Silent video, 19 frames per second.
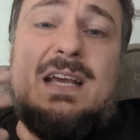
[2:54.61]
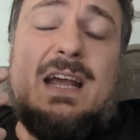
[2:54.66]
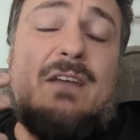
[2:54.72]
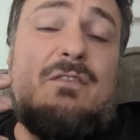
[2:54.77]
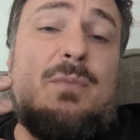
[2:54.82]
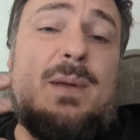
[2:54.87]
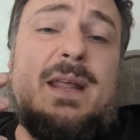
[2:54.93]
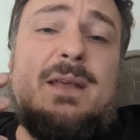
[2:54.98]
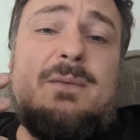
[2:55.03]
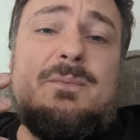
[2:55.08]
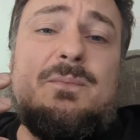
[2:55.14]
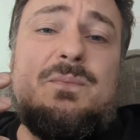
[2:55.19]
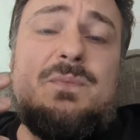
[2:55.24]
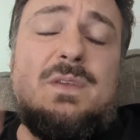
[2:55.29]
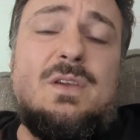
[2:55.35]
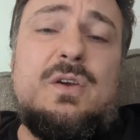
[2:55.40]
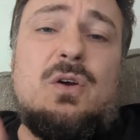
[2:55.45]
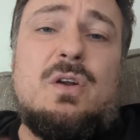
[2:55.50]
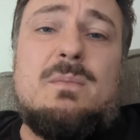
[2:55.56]
Everybody,
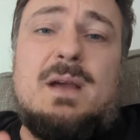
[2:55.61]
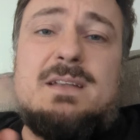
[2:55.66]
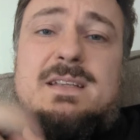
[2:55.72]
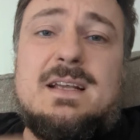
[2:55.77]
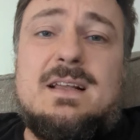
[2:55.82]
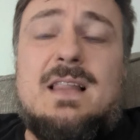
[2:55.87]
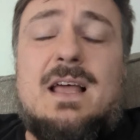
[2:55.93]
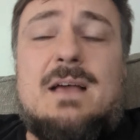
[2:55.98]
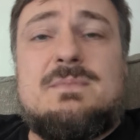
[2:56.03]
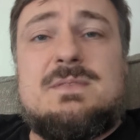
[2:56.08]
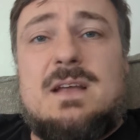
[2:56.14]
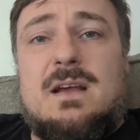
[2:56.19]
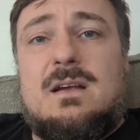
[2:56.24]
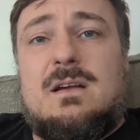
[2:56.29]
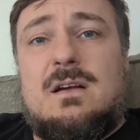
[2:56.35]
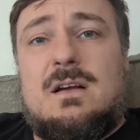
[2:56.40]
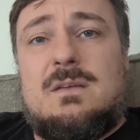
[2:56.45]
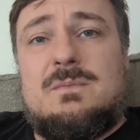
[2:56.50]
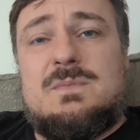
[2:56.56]
go to
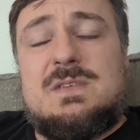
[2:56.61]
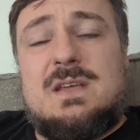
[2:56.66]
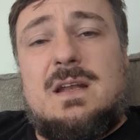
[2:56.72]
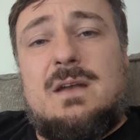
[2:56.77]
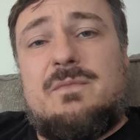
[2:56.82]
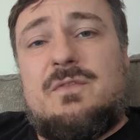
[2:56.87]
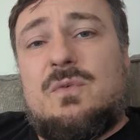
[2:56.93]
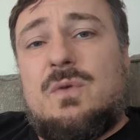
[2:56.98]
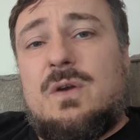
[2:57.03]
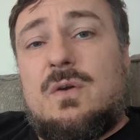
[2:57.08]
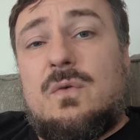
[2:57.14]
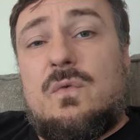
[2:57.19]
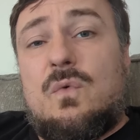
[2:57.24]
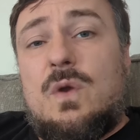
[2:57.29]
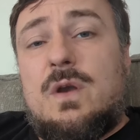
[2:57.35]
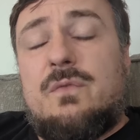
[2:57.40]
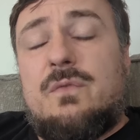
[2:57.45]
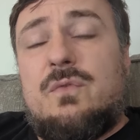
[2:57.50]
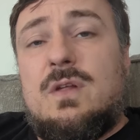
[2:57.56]
modtechlabs.com, sign up for one of our
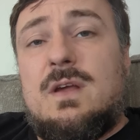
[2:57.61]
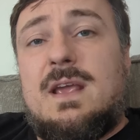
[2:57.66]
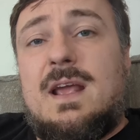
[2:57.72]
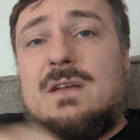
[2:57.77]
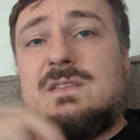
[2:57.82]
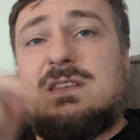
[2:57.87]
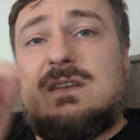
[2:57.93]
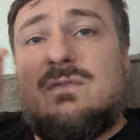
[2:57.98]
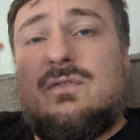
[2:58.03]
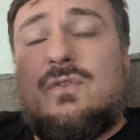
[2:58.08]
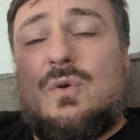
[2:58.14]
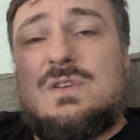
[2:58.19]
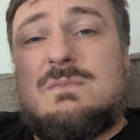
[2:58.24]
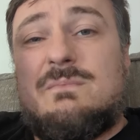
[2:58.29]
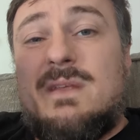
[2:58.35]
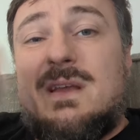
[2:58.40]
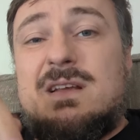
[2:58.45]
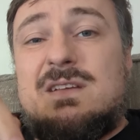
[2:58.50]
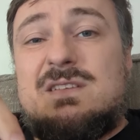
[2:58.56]
wonderful accounts, and of
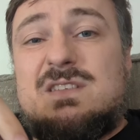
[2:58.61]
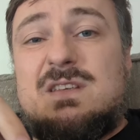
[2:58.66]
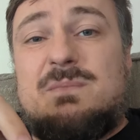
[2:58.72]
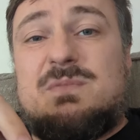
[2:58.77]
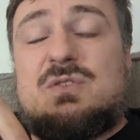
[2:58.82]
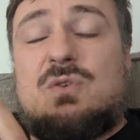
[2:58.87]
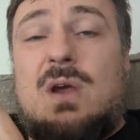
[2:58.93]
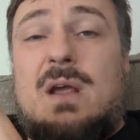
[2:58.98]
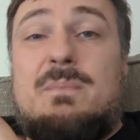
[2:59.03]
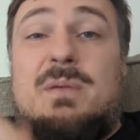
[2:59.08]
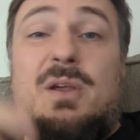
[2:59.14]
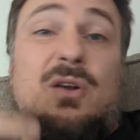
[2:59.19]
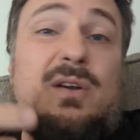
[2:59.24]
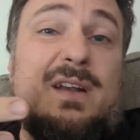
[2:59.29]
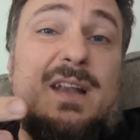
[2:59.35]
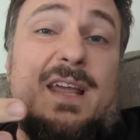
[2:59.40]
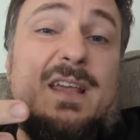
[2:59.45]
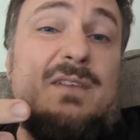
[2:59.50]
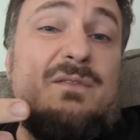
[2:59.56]
course, subscribe here
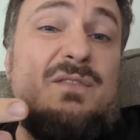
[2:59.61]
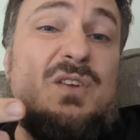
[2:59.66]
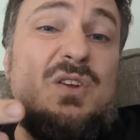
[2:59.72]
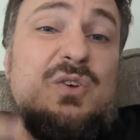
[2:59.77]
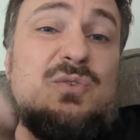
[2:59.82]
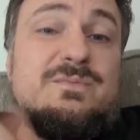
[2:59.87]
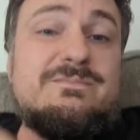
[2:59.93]
and like if you do.